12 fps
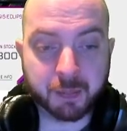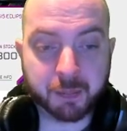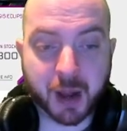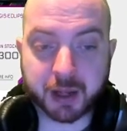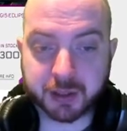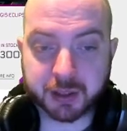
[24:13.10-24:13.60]

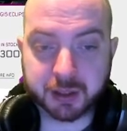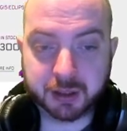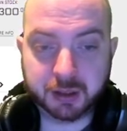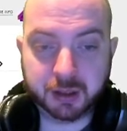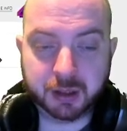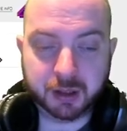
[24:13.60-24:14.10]
But
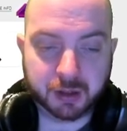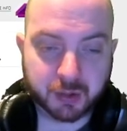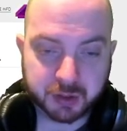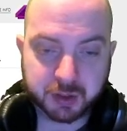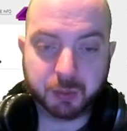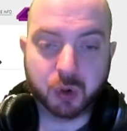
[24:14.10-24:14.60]
there
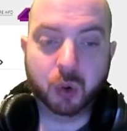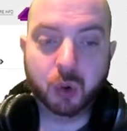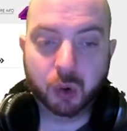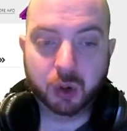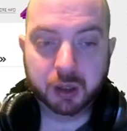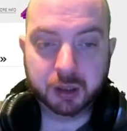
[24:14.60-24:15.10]
are some
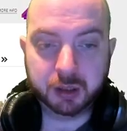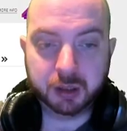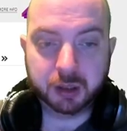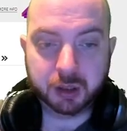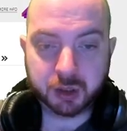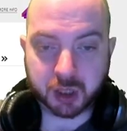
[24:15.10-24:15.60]
cool
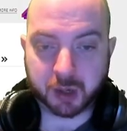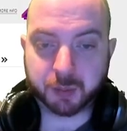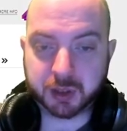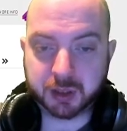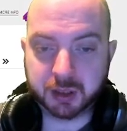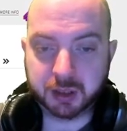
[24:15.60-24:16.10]

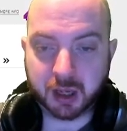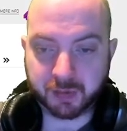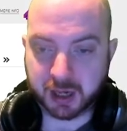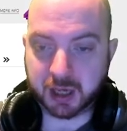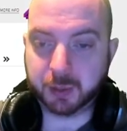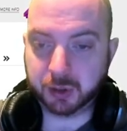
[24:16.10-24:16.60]
ships
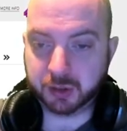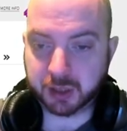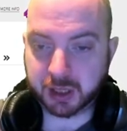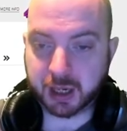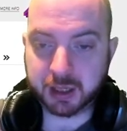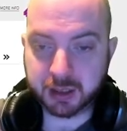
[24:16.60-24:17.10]
available
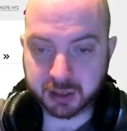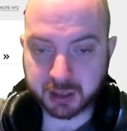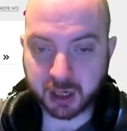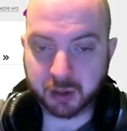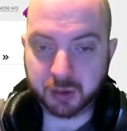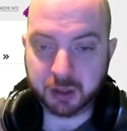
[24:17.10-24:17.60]
today.
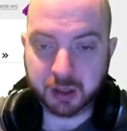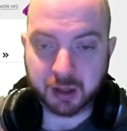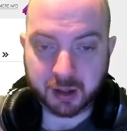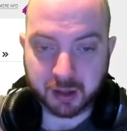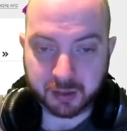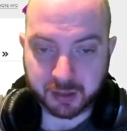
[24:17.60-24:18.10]
So
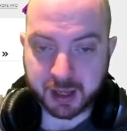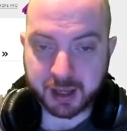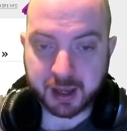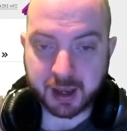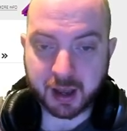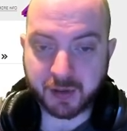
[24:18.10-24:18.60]

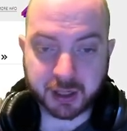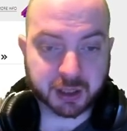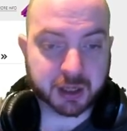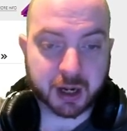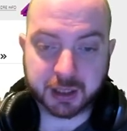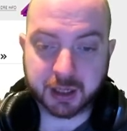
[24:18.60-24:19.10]
the Avenger
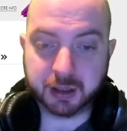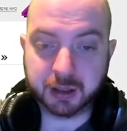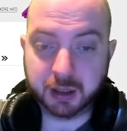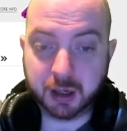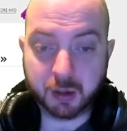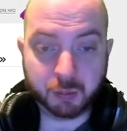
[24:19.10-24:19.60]
Titan,
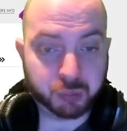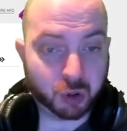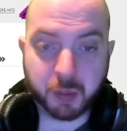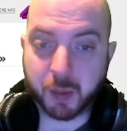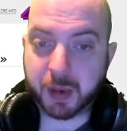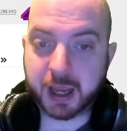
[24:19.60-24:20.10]

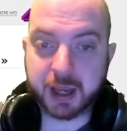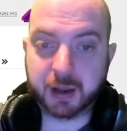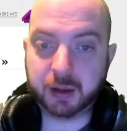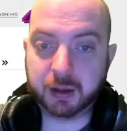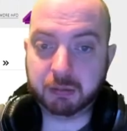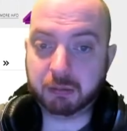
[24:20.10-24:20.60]

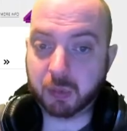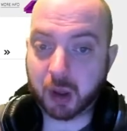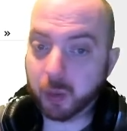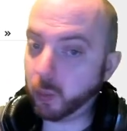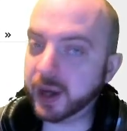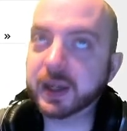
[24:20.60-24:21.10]
probably
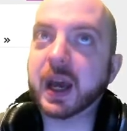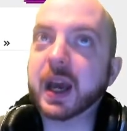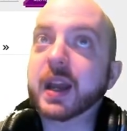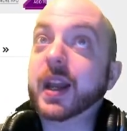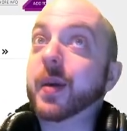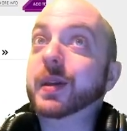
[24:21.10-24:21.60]
one
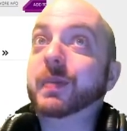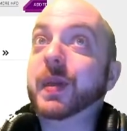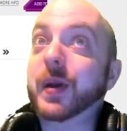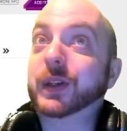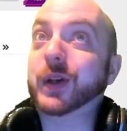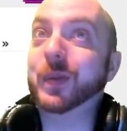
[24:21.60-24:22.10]
day going to be the
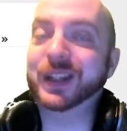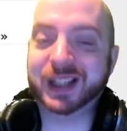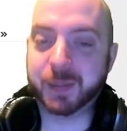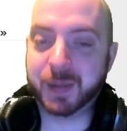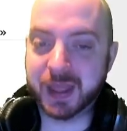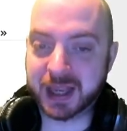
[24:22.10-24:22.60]
most common
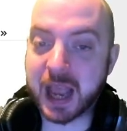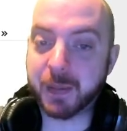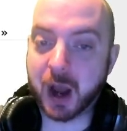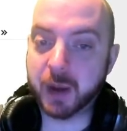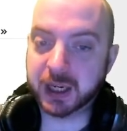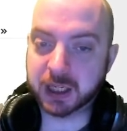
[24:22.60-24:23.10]
ship in the
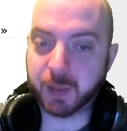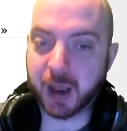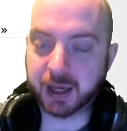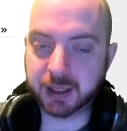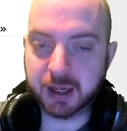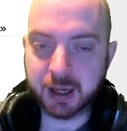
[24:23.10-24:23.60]
game, I would
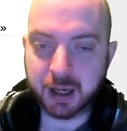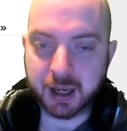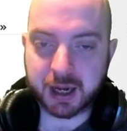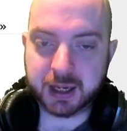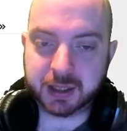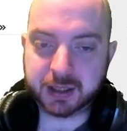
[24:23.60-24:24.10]
expect.
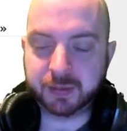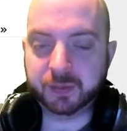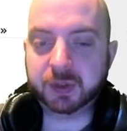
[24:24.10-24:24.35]
It is